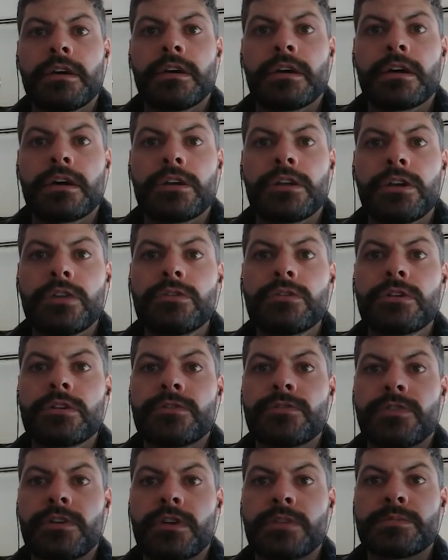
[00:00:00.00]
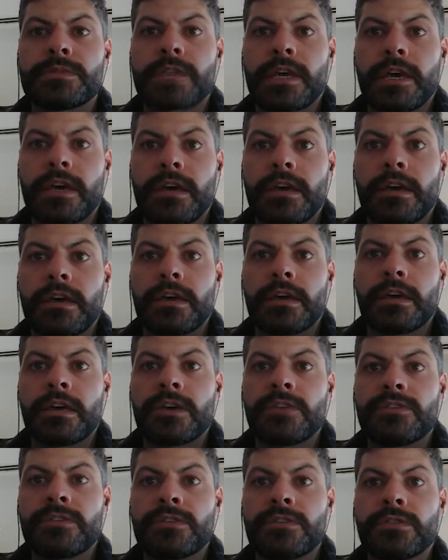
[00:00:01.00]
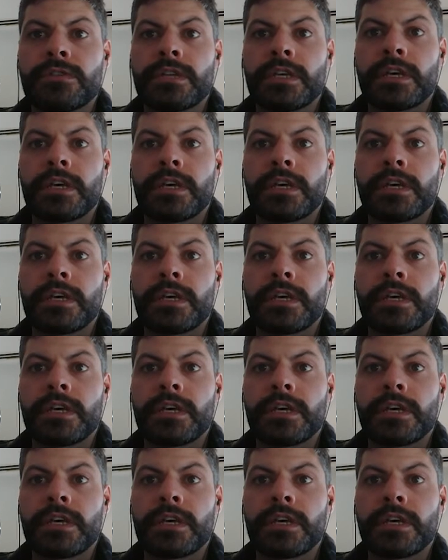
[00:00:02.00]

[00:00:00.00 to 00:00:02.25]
A node confirms A if and only